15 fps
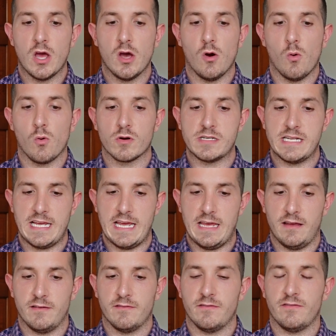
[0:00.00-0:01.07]
Or D,
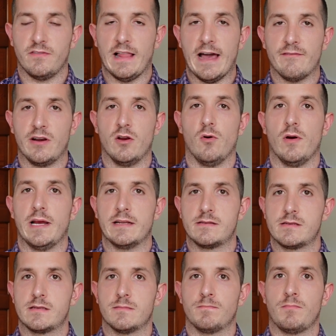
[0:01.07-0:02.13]

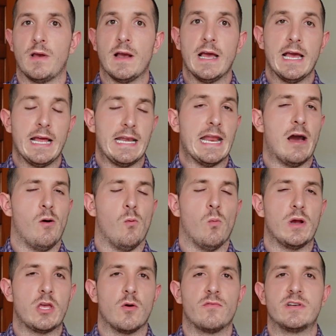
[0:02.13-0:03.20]
flavonoids. Now, what
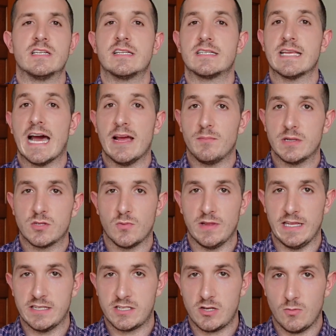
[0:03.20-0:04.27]
you have to decide between
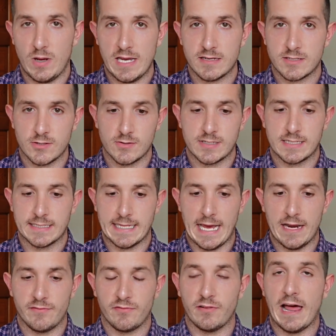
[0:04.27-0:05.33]
these two answers is that
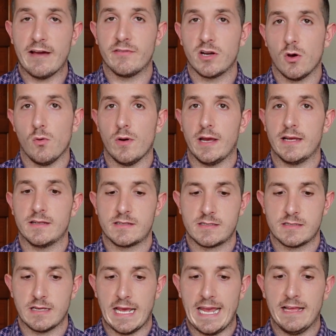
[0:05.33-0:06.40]

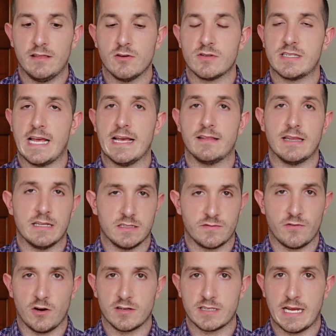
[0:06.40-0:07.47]
flavonoids, anthoxanthins,
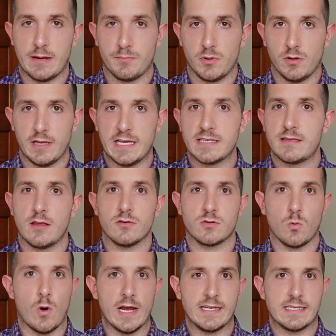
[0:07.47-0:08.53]
for example, is those
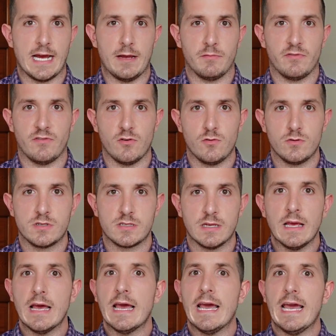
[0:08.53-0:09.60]
white type foods,
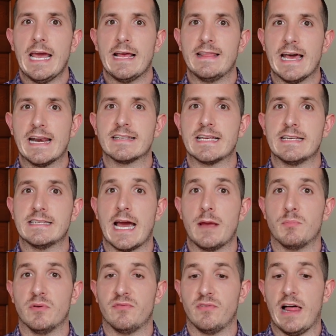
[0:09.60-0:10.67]
and that is a type
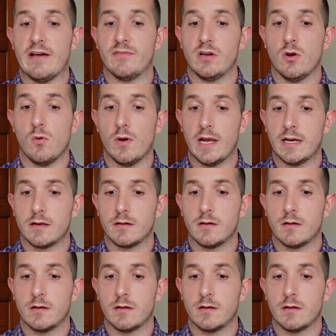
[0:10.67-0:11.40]
of flavonoid.